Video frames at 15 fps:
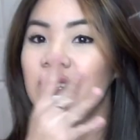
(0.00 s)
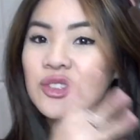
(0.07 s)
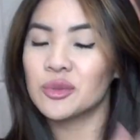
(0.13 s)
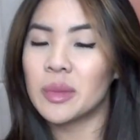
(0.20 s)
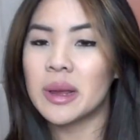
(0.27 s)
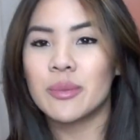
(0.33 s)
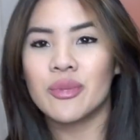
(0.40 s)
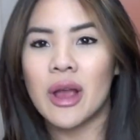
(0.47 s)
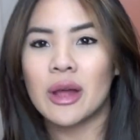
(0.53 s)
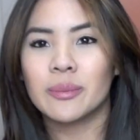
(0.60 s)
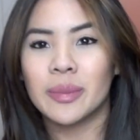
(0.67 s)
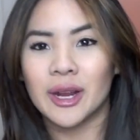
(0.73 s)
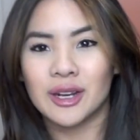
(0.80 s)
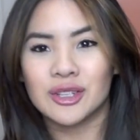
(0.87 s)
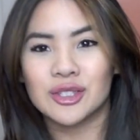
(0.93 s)
These are my
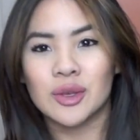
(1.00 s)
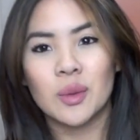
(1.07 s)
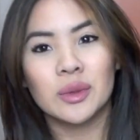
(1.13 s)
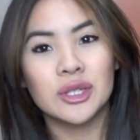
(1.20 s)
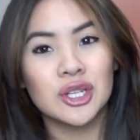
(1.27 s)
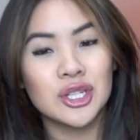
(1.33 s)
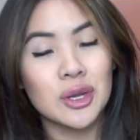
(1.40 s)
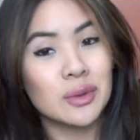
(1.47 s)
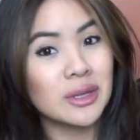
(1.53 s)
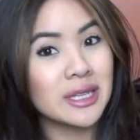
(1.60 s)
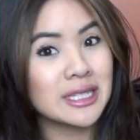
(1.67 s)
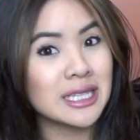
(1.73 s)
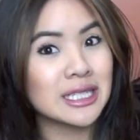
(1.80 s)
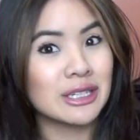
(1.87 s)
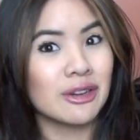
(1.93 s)
brown pairs, so I wanted to show
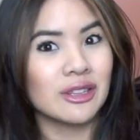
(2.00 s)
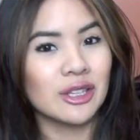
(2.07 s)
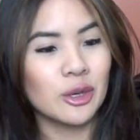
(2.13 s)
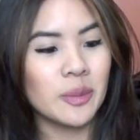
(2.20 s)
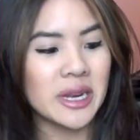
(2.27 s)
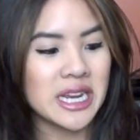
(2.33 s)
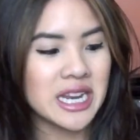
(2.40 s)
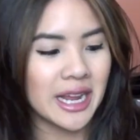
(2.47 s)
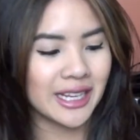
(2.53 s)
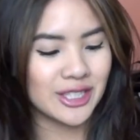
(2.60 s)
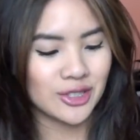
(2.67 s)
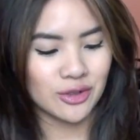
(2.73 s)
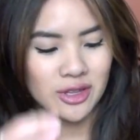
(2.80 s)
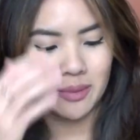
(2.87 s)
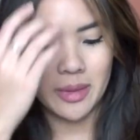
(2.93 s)
these because they're a little bit
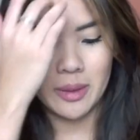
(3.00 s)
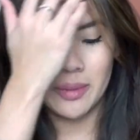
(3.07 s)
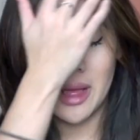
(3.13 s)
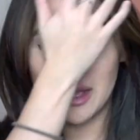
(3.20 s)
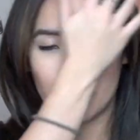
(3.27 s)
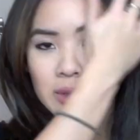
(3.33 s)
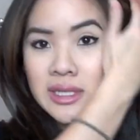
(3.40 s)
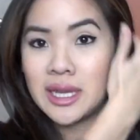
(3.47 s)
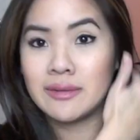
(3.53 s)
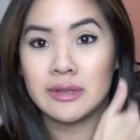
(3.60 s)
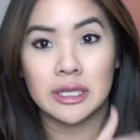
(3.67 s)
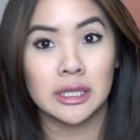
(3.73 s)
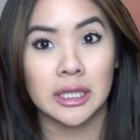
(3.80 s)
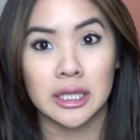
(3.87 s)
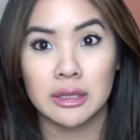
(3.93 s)
nicer than my black ones. I have
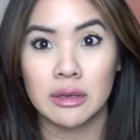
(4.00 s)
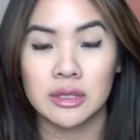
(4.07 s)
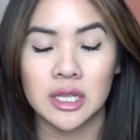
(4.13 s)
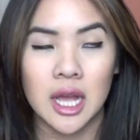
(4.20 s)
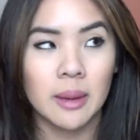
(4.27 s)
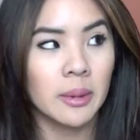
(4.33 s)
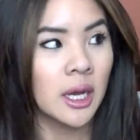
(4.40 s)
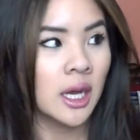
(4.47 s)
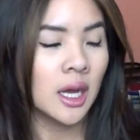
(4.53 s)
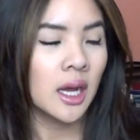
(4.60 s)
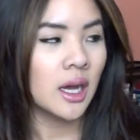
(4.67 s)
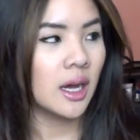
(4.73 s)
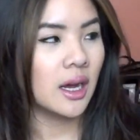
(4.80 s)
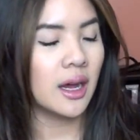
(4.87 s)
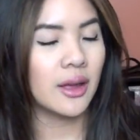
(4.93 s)
to clean those up.
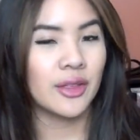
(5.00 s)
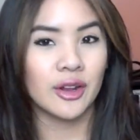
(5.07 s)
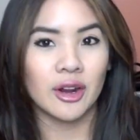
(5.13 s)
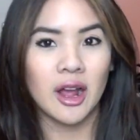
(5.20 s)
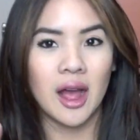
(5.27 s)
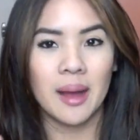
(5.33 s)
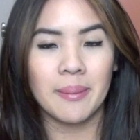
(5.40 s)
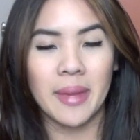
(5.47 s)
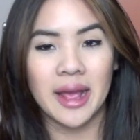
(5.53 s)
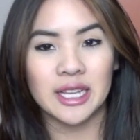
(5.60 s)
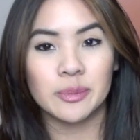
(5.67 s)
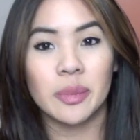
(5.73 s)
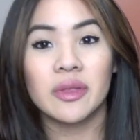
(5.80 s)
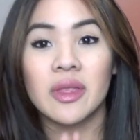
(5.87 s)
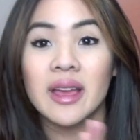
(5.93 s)
Oh, they're a hot
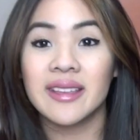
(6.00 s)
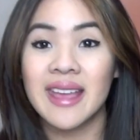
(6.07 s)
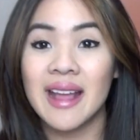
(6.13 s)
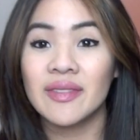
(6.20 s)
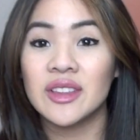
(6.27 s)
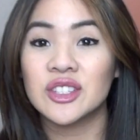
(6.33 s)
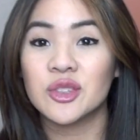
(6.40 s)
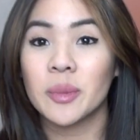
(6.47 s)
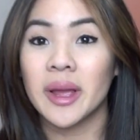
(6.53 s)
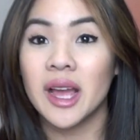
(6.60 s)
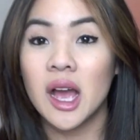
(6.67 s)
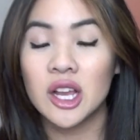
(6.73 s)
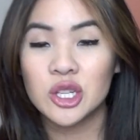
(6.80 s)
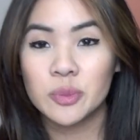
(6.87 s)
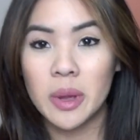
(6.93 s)
mess. But again, these are by
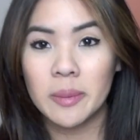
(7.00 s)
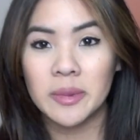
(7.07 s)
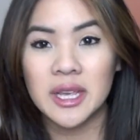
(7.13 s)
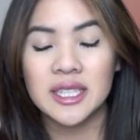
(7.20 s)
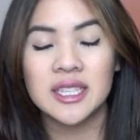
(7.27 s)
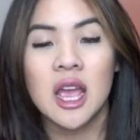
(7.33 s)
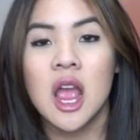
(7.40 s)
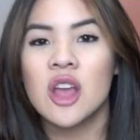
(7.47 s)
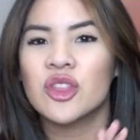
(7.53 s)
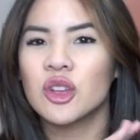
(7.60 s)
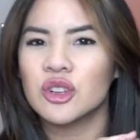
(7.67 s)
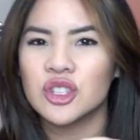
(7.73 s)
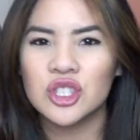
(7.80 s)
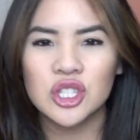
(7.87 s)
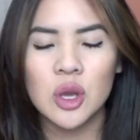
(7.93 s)
Hush Puppies.
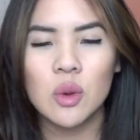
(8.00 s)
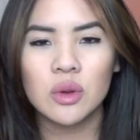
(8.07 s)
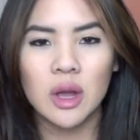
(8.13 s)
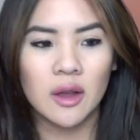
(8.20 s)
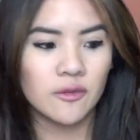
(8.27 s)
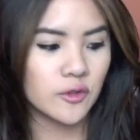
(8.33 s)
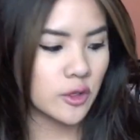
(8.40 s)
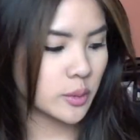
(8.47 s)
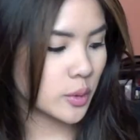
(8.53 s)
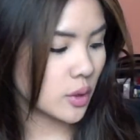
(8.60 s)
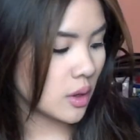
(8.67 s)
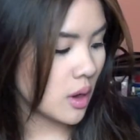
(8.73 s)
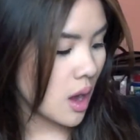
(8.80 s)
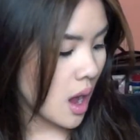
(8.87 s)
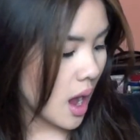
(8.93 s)
They're so
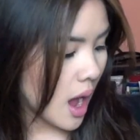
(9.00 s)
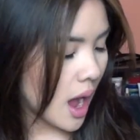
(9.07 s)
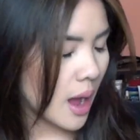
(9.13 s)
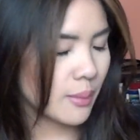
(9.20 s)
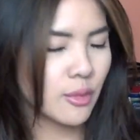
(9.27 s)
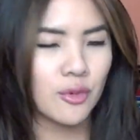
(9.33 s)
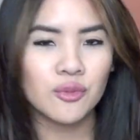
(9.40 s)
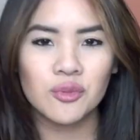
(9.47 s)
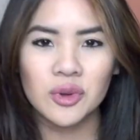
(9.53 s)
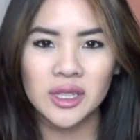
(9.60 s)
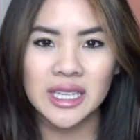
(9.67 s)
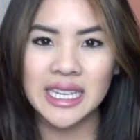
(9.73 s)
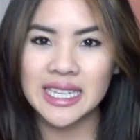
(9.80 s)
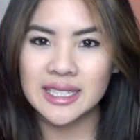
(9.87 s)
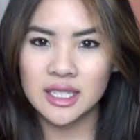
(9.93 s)
comfortable,
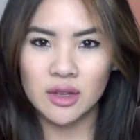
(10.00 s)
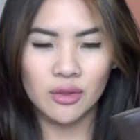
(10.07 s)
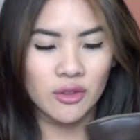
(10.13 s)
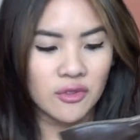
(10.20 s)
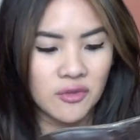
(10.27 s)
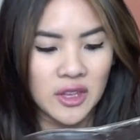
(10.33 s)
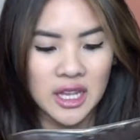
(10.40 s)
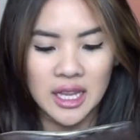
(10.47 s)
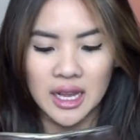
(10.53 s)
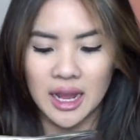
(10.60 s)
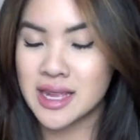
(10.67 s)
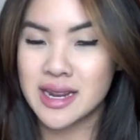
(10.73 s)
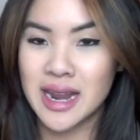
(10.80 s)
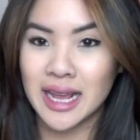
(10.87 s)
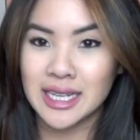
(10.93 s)
really easy on the feet.
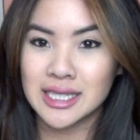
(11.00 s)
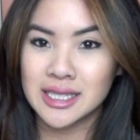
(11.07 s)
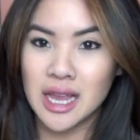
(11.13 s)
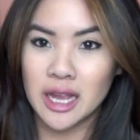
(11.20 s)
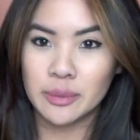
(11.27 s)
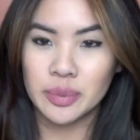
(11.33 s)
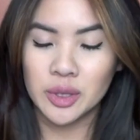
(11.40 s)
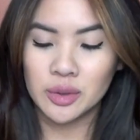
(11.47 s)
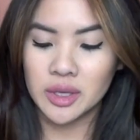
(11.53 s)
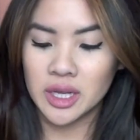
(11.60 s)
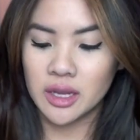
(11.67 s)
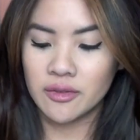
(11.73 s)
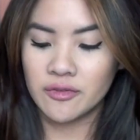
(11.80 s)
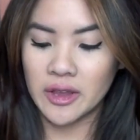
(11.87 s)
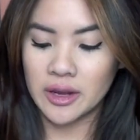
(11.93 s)
The next
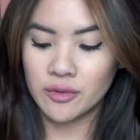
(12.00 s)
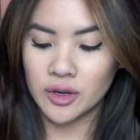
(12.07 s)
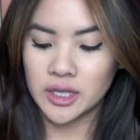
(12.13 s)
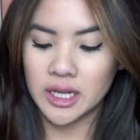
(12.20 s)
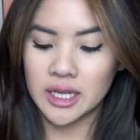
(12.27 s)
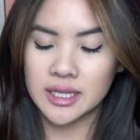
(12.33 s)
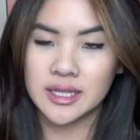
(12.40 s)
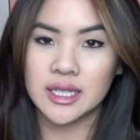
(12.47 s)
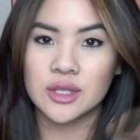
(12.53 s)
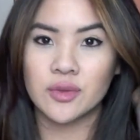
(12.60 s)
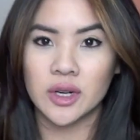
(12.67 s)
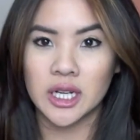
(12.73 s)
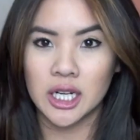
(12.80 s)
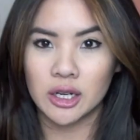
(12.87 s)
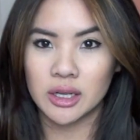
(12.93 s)
non-beauty favorite is this
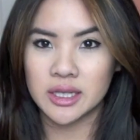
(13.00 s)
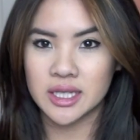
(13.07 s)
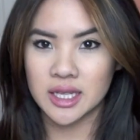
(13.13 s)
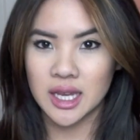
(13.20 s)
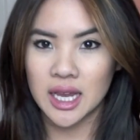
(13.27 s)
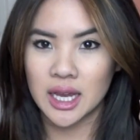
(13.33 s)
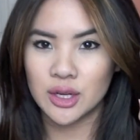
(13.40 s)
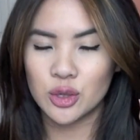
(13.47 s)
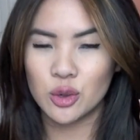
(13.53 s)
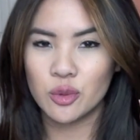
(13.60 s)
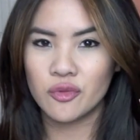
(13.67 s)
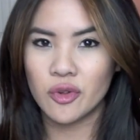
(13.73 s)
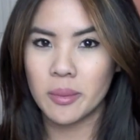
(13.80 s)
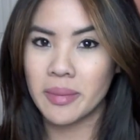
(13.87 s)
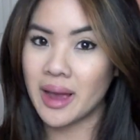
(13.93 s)
right here. It's a
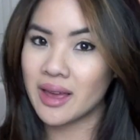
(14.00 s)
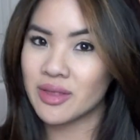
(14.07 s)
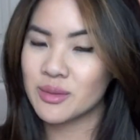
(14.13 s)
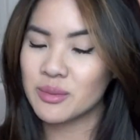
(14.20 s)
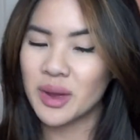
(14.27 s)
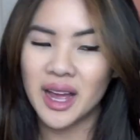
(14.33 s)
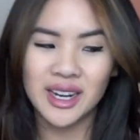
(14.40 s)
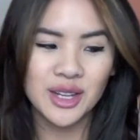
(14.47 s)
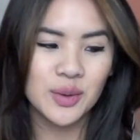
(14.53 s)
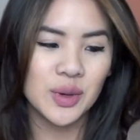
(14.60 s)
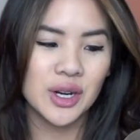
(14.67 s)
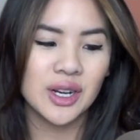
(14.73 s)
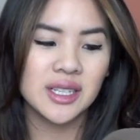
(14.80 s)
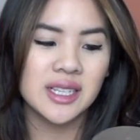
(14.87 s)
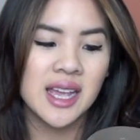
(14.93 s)
candle from Bath & Body
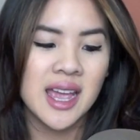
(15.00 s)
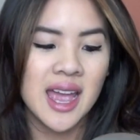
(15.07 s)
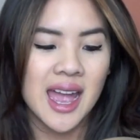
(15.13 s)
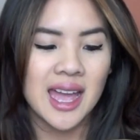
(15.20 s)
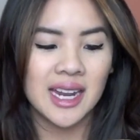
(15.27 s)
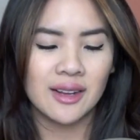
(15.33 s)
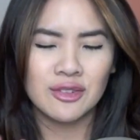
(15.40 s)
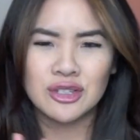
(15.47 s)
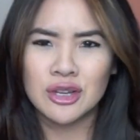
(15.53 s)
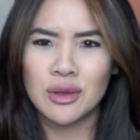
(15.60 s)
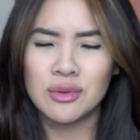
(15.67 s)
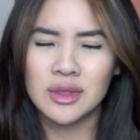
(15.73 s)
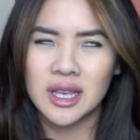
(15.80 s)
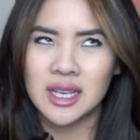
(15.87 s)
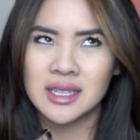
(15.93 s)
Works, and I've
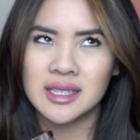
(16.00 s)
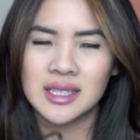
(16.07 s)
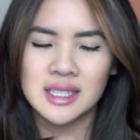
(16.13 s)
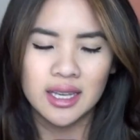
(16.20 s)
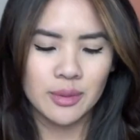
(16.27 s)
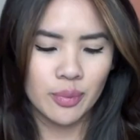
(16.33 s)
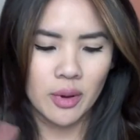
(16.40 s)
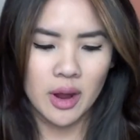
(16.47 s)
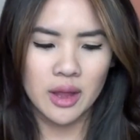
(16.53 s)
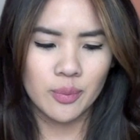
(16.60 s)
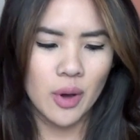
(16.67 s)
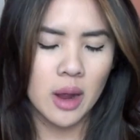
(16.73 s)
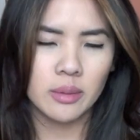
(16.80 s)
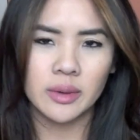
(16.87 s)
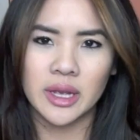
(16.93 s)
shown this
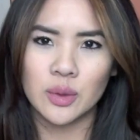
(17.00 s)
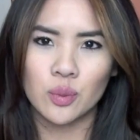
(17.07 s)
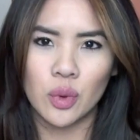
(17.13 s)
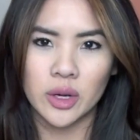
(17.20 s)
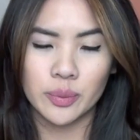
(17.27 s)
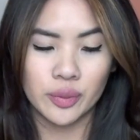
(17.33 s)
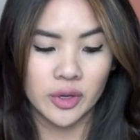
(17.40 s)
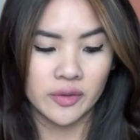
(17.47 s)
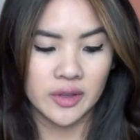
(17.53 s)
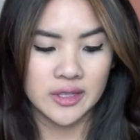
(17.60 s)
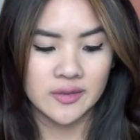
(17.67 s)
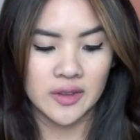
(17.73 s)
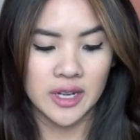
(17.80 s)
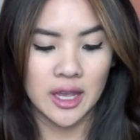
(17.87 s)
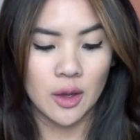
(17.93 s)
probably in one
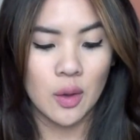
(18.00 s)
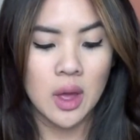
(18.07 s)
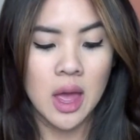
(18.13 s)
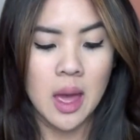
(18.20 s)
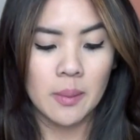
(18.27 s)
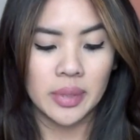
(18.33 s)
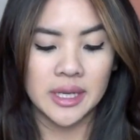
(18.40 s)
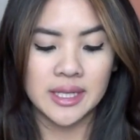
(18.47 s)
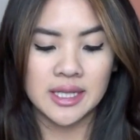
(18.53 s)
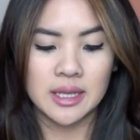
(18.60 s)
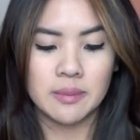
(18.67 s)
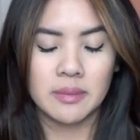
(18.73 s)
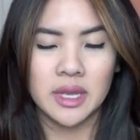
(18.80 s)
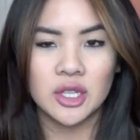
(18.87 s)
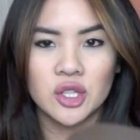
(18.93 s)
previous video, but it's
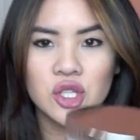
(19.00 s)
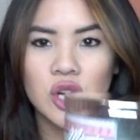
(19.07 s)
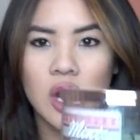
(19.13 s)
the mint